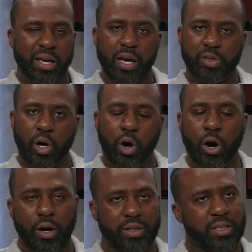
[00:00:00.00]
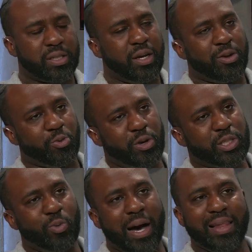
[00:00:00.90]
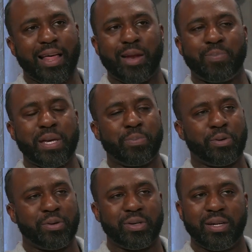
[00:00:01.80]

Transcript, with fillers: and the Hawks. Reason why a lot of people